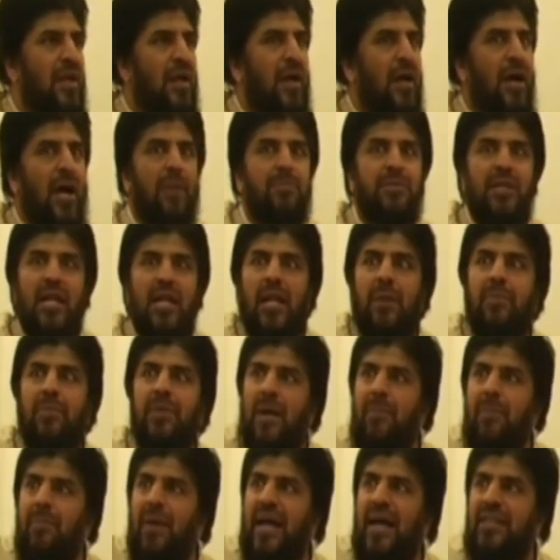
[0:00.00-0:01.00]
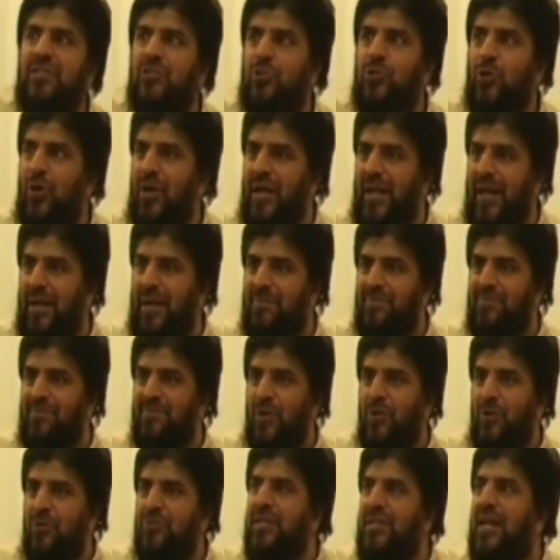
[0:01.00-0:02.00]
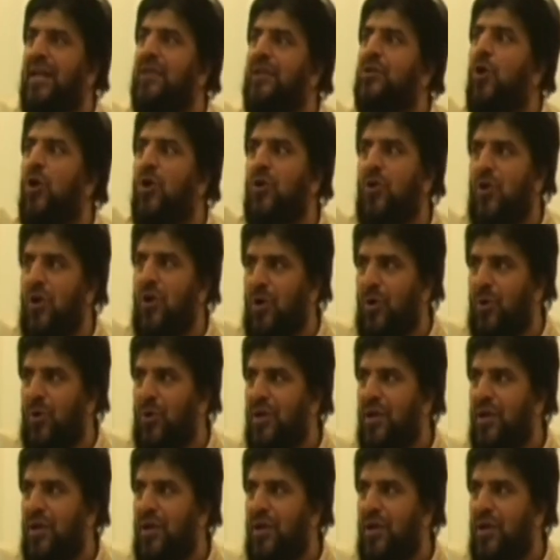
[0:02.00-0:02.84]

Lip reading: Abdullah bin Abbas told him, Hussein, don't go.